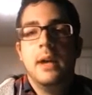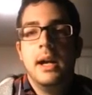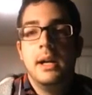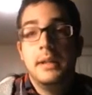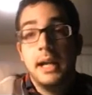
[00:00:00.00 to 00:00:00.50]

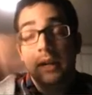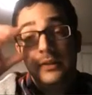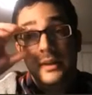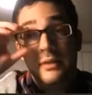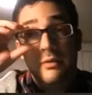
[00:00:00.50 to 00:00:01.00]
and
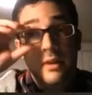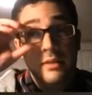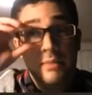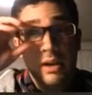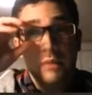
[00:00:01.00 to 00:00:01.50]
casting a free
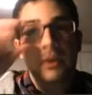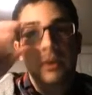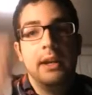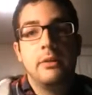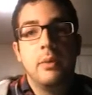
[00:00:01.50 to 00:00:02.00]
spell with
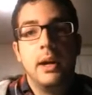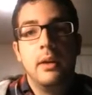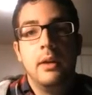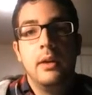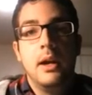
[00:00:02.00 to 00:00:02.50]
it as
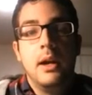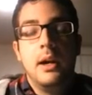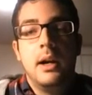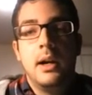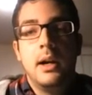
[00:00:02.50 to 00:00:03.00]
well
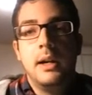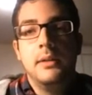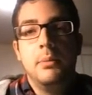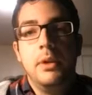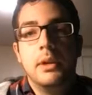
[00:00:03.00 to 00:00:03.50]
is
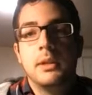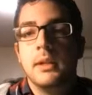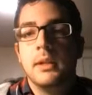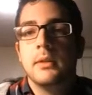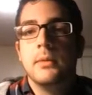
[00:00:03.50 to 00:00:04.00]
a pretty good
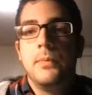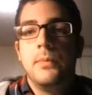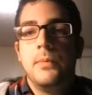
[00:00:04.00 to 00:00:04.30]
deal.